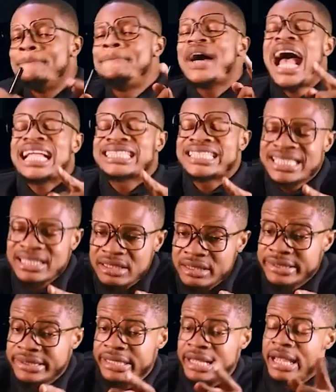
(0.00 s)
Bat
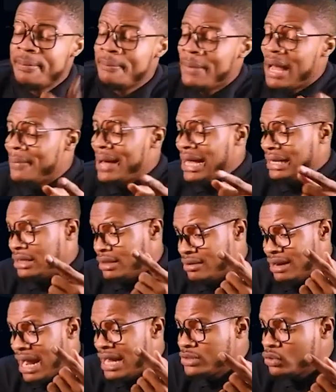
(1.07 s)
is a mammal,
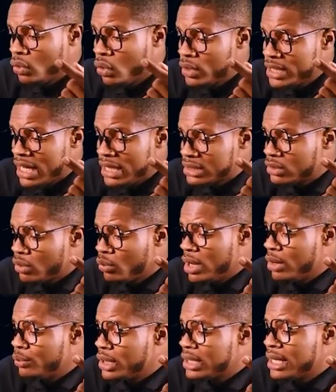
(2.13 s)
right? Oh yes.
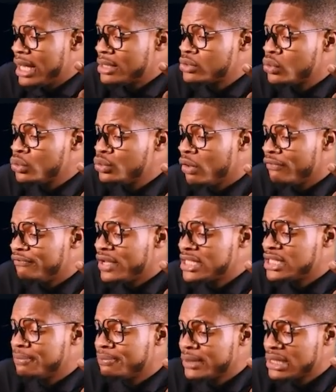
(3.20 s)
When we get to your
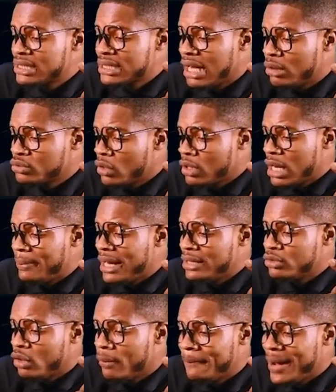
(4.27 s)
vertebrates, I'll talk about
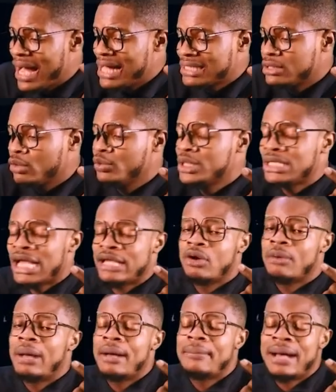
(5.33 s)
your bat, which are
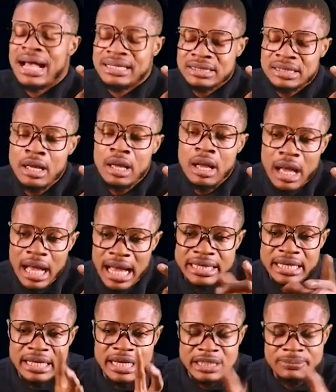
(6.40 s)
your mammals,
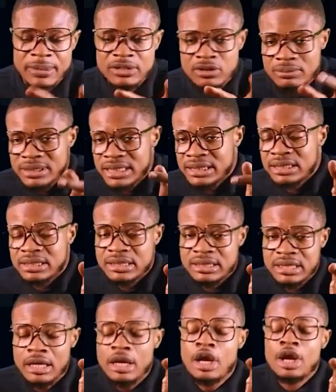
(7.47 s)
and then explain some certain things
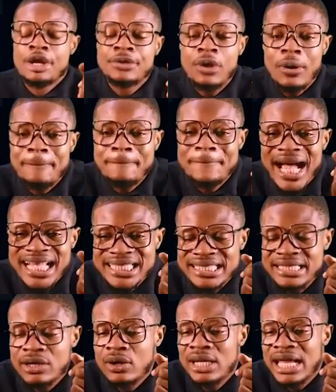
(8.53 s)
there. Your bat,
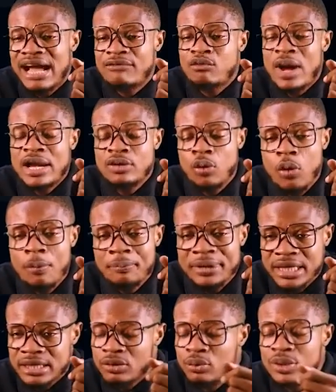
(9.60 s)
they only have 1
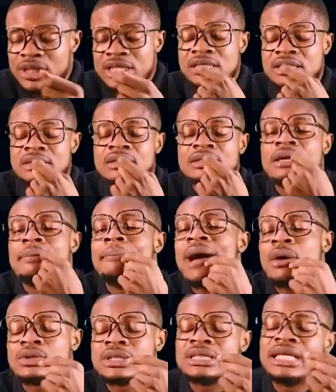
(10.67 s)
opening, which is the
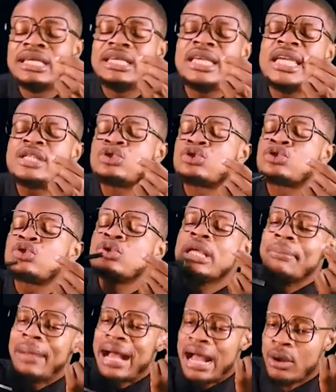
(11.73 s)
mouth. They eat through
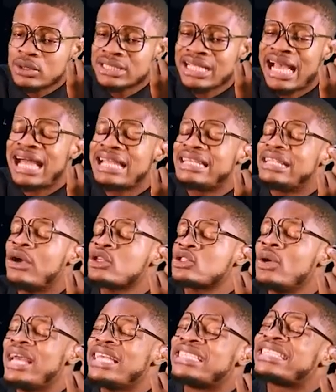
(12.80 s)
the mouth, and they
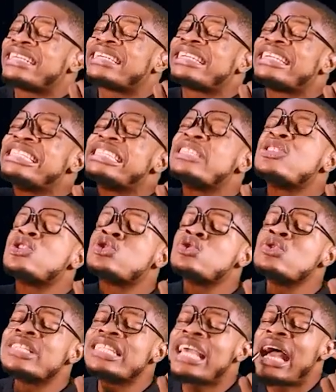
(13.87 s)
also excrete
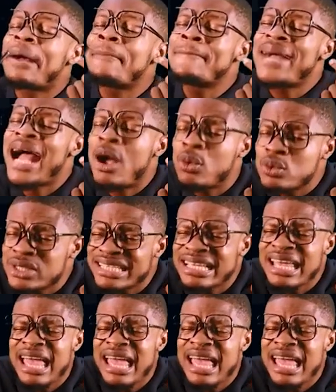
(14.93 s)
through their mouth.